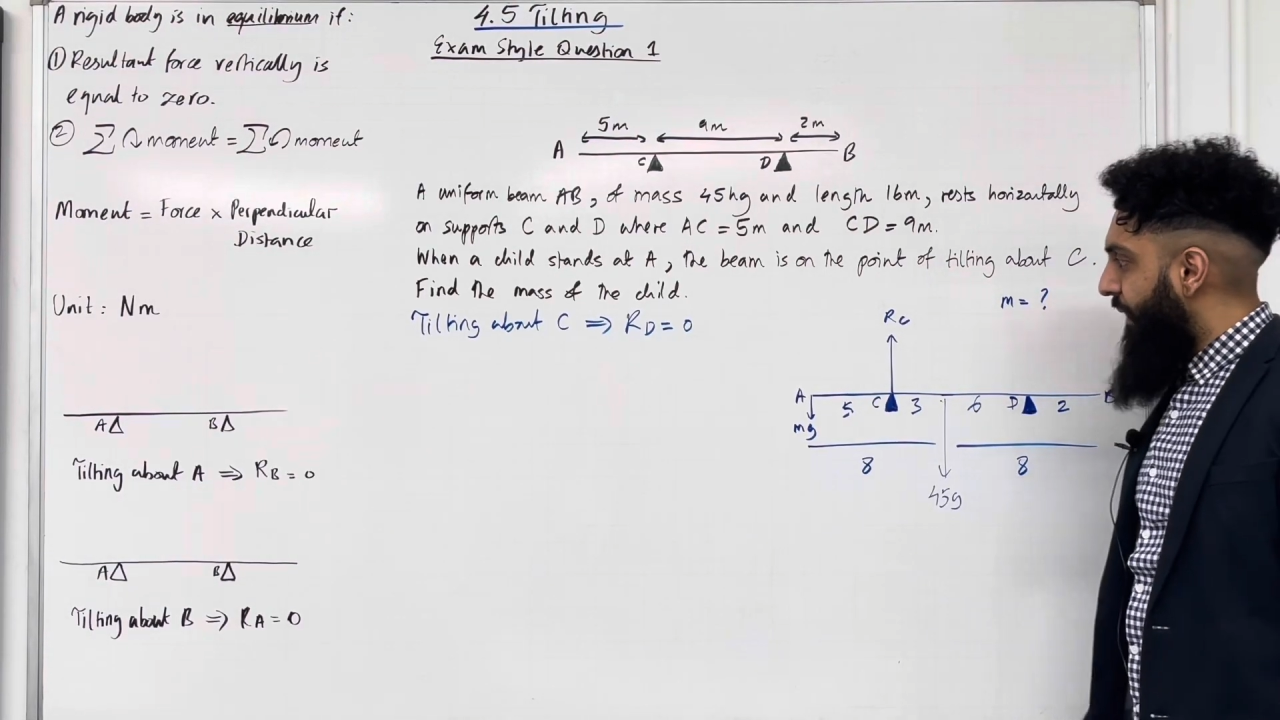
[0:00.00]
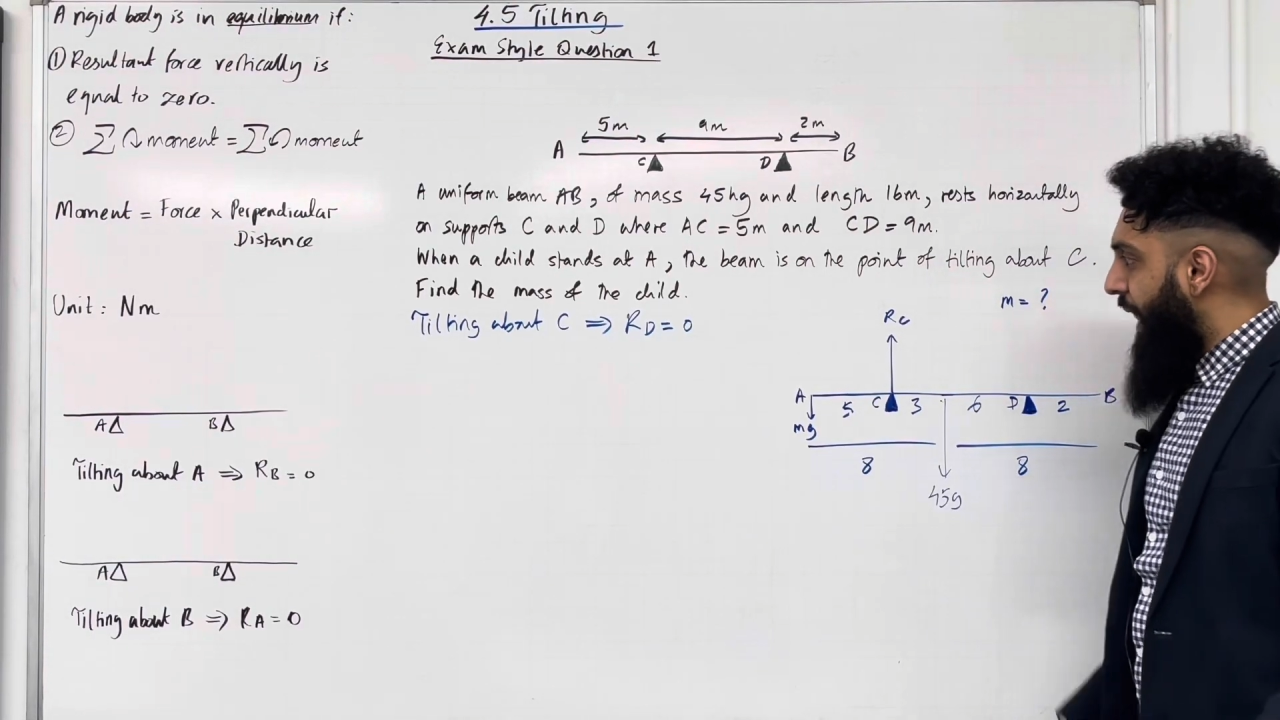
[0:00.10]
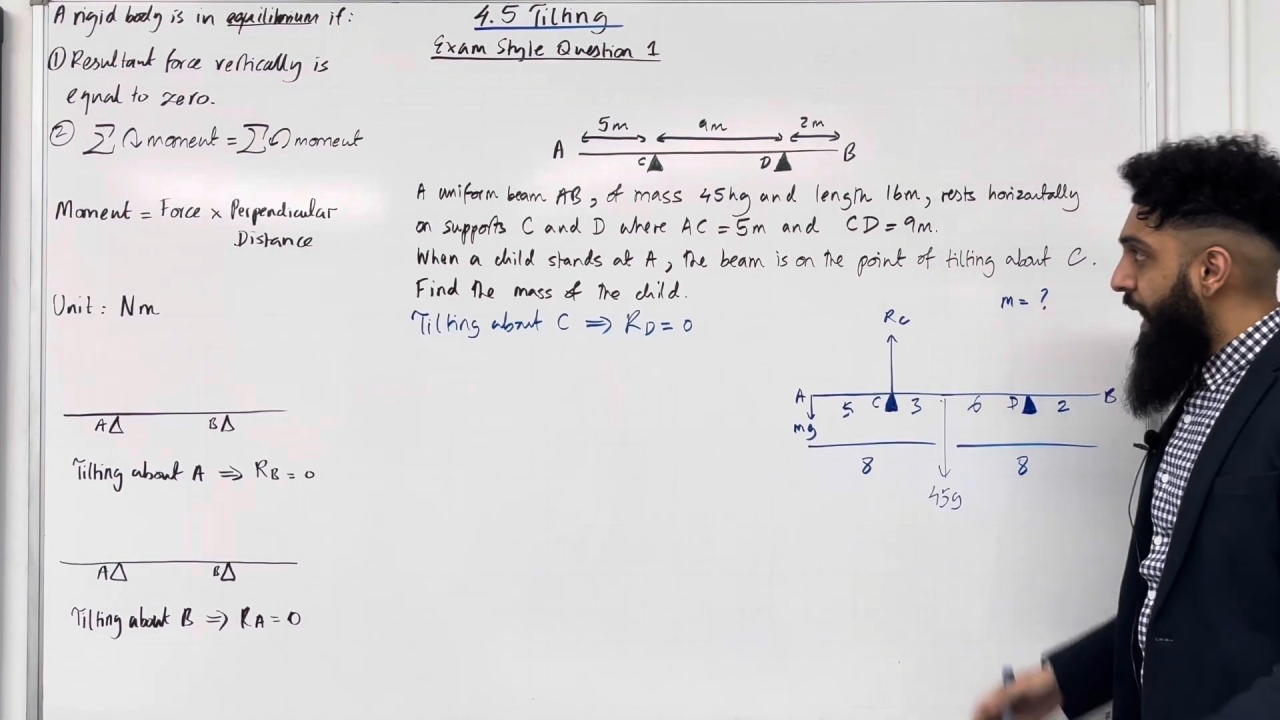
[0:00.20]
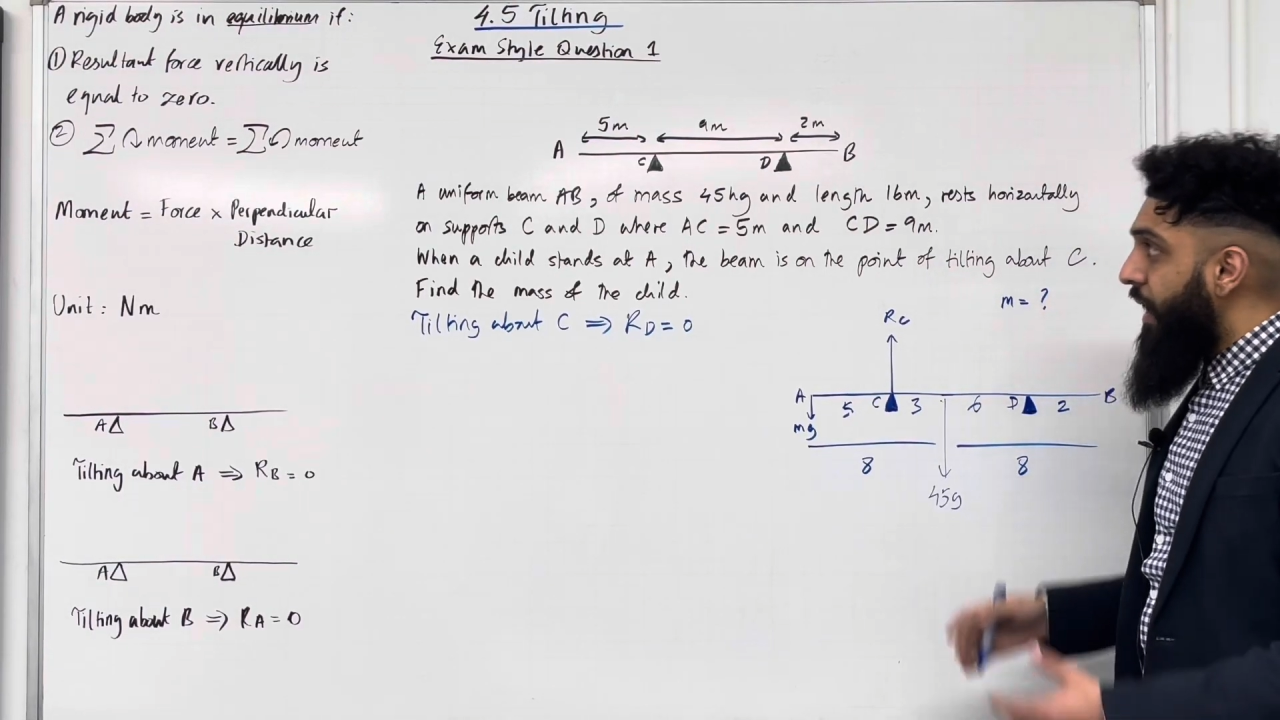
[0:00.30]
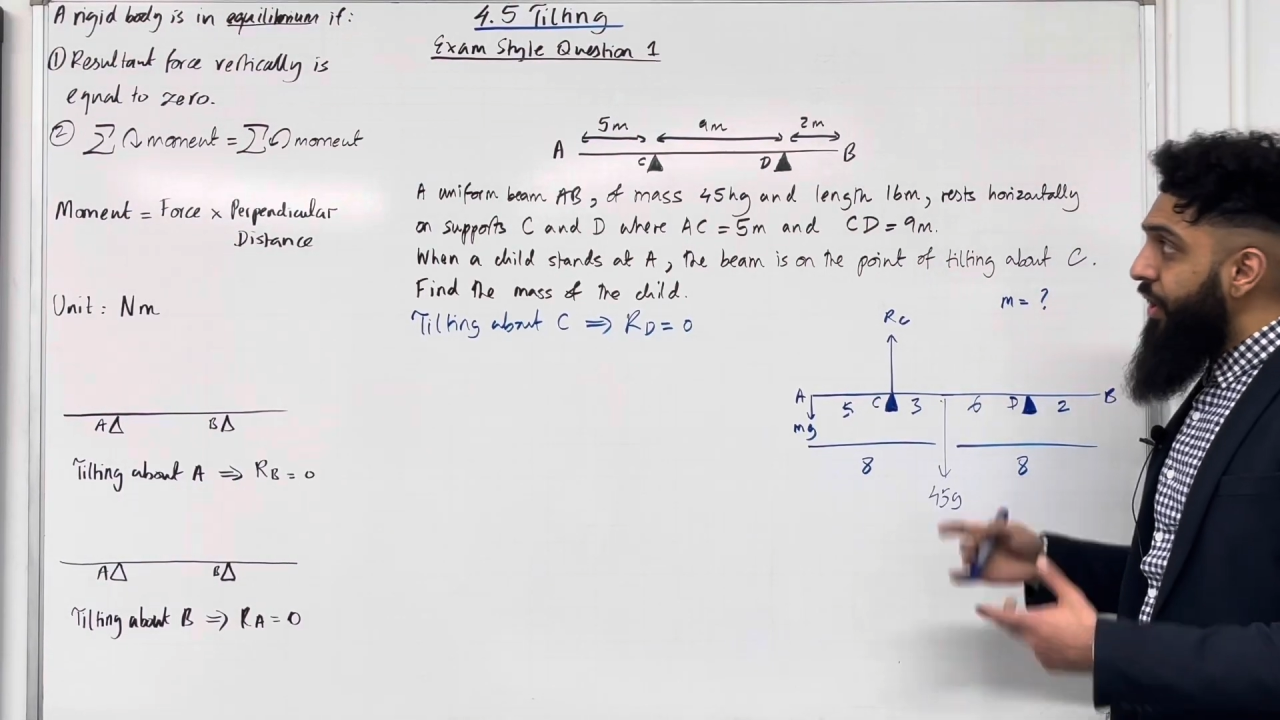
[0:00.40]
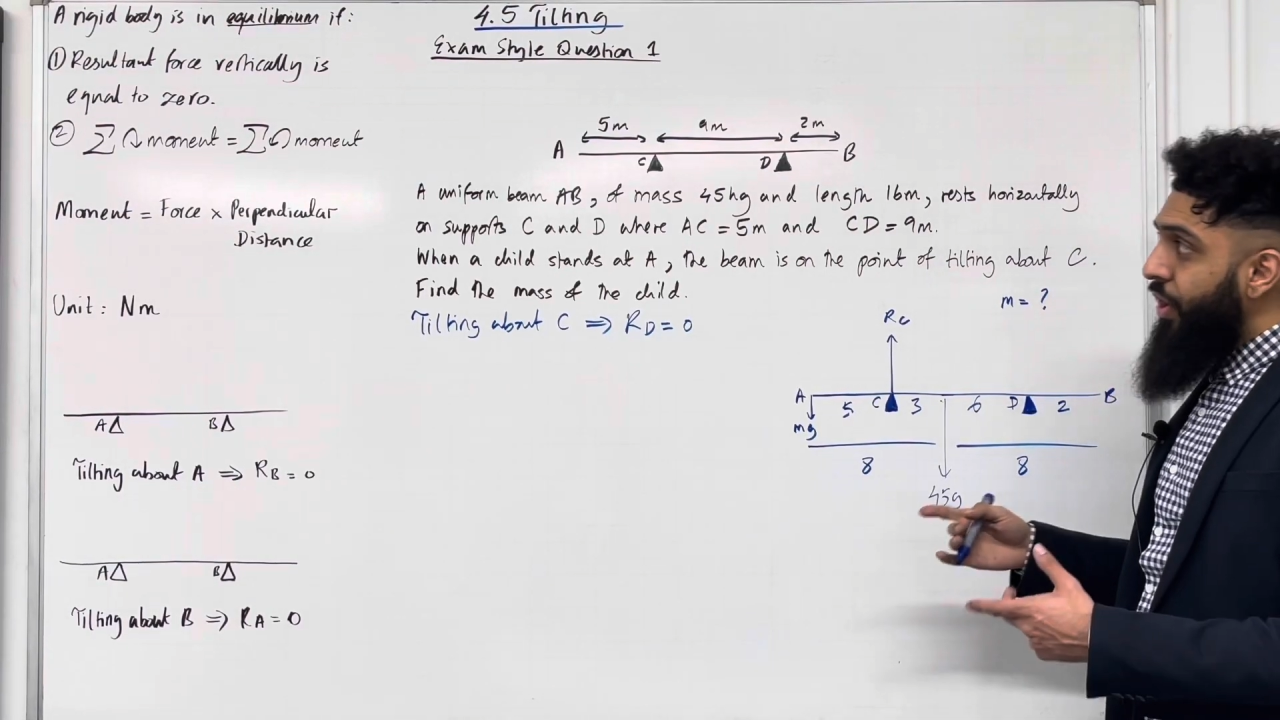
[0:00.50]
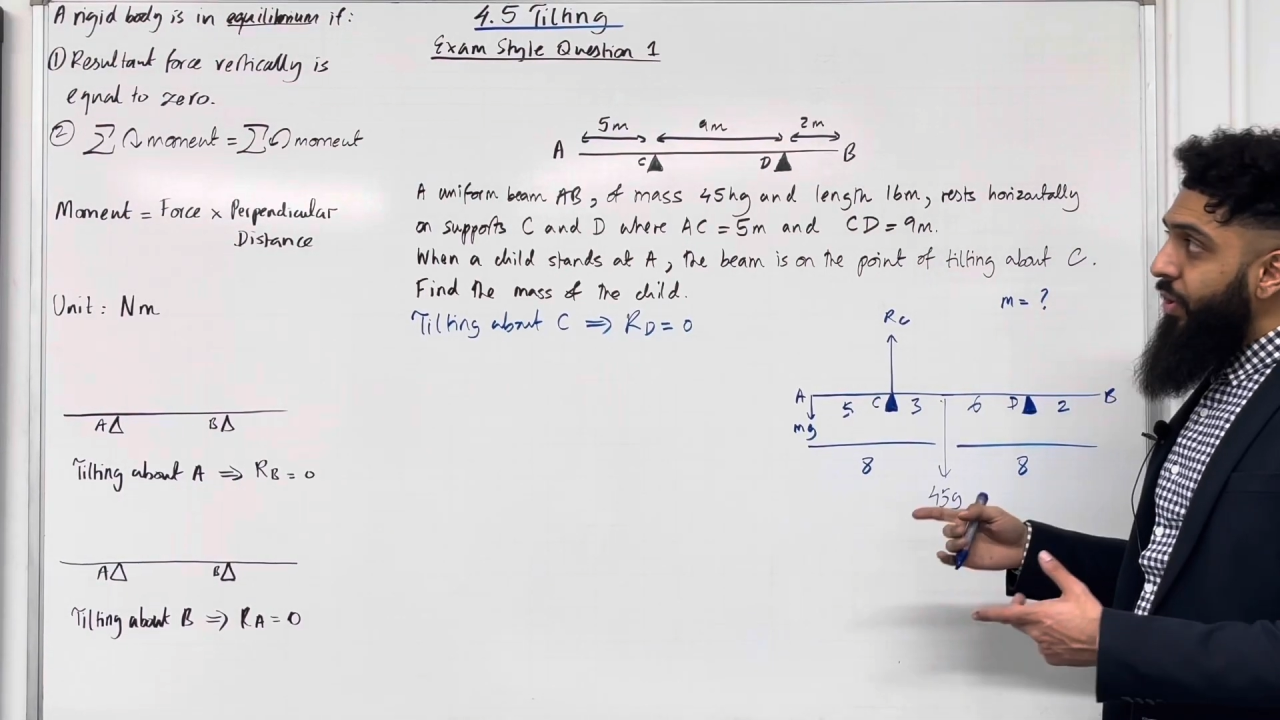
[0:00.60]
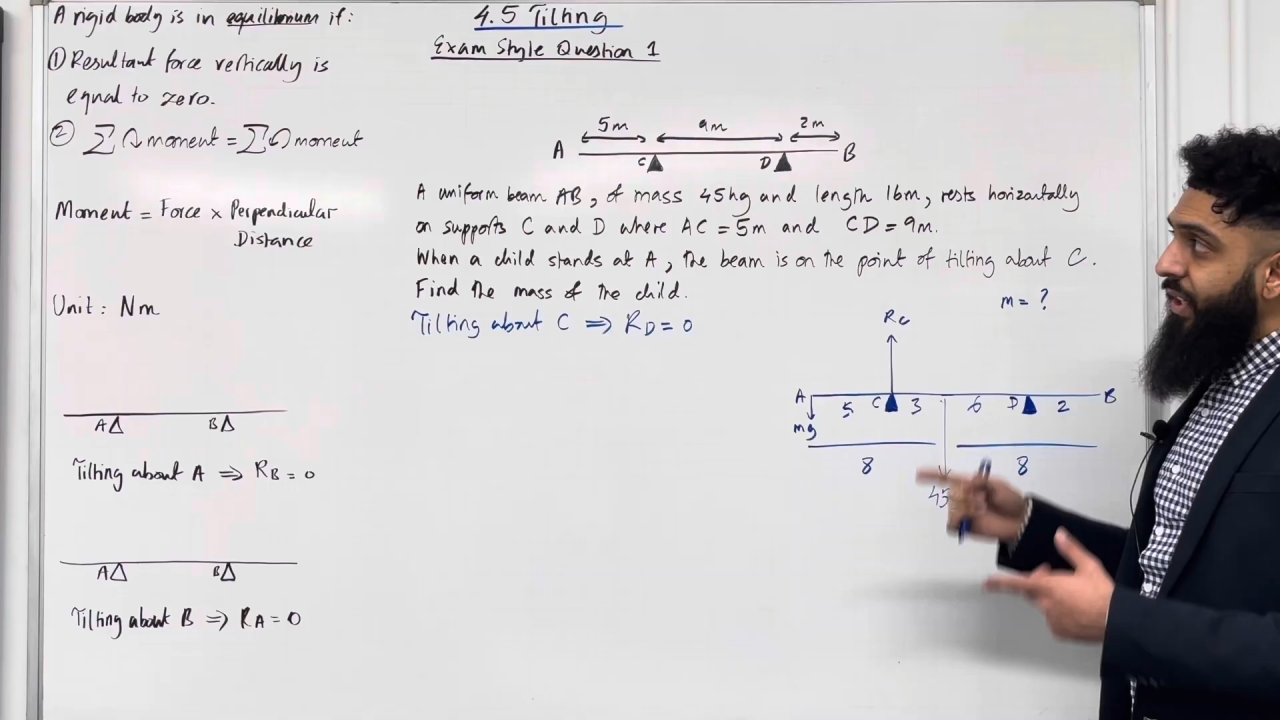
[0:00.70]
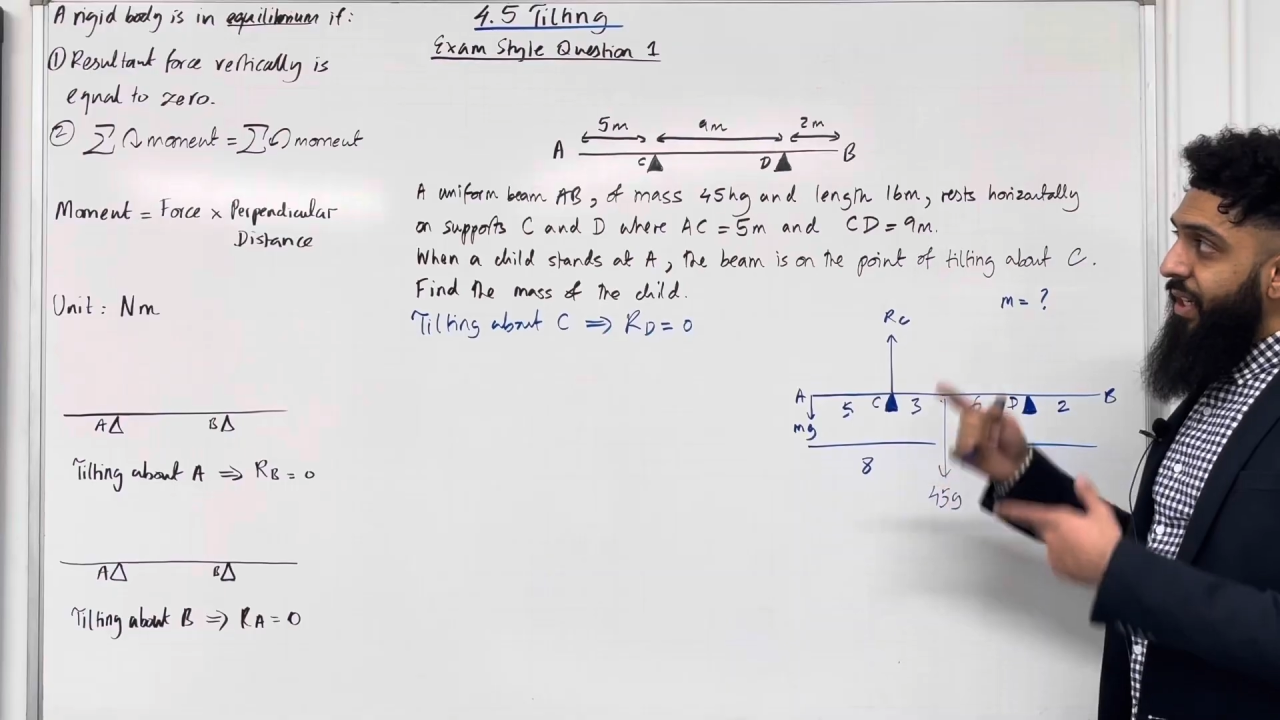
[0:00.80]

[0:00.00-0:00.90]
if I use